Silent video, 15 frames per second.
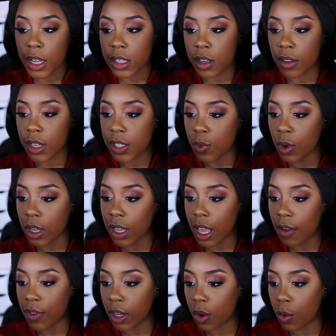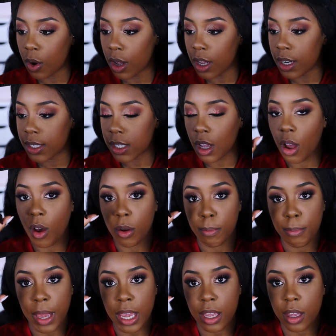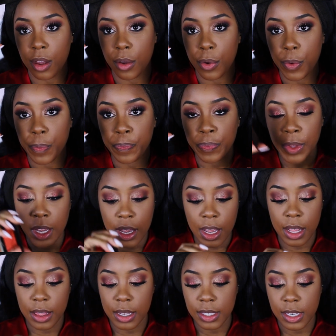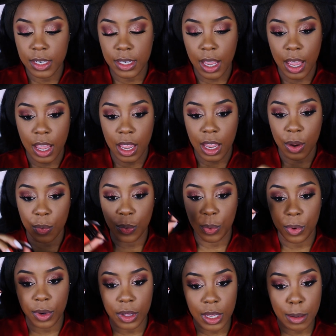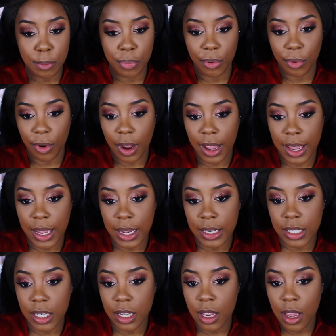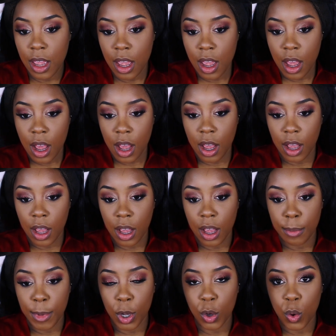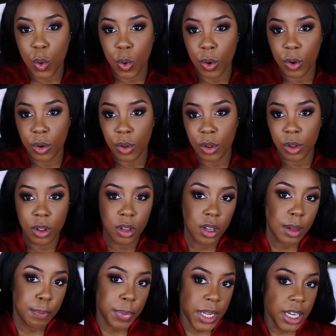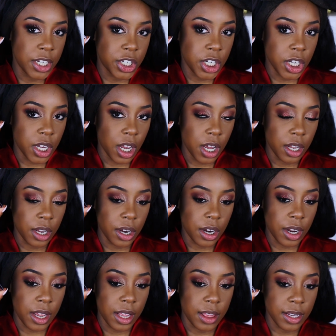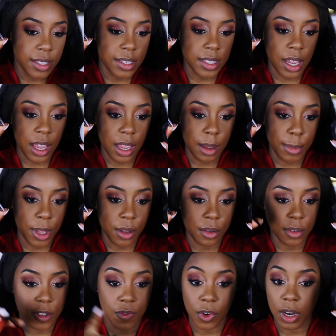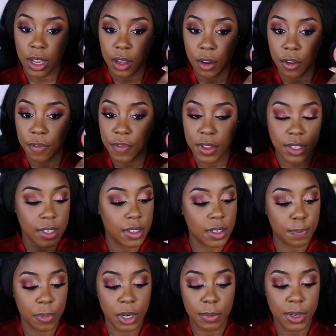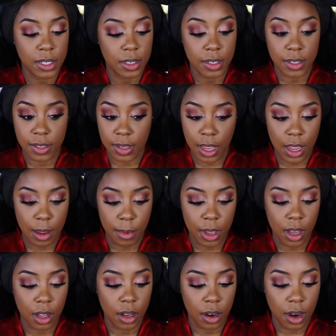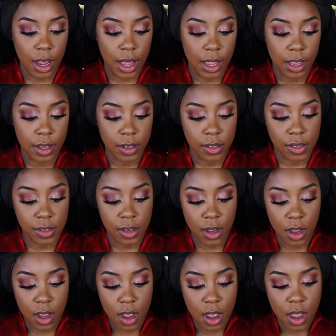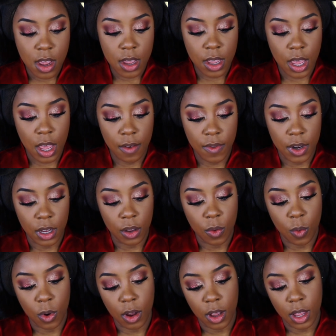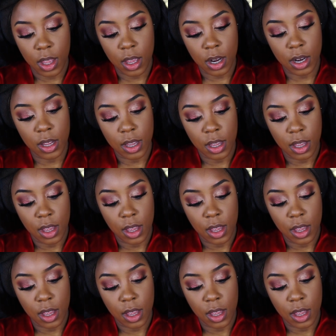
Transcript: So this one, Kevyn Aucoin, is called Mango. And this is a really bright um, coral peachy color and the same goes for e.l.f. This is pretty much the same color as Kevyn Aucoin.